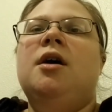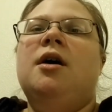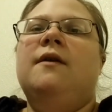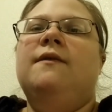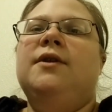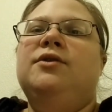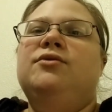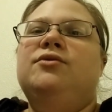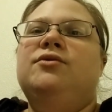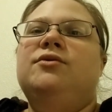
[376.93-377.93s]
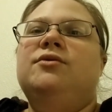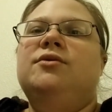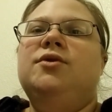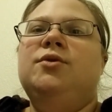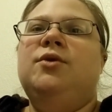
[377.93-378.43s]
of the
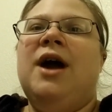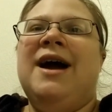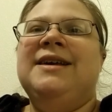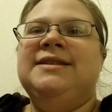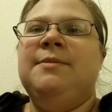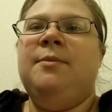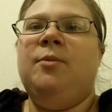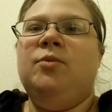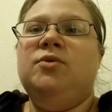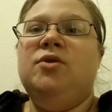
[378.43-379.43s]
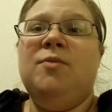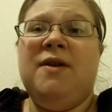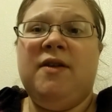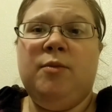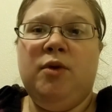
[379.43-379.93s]
two guys in two of my
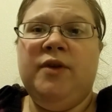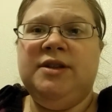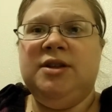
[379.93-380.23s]
favorite movies,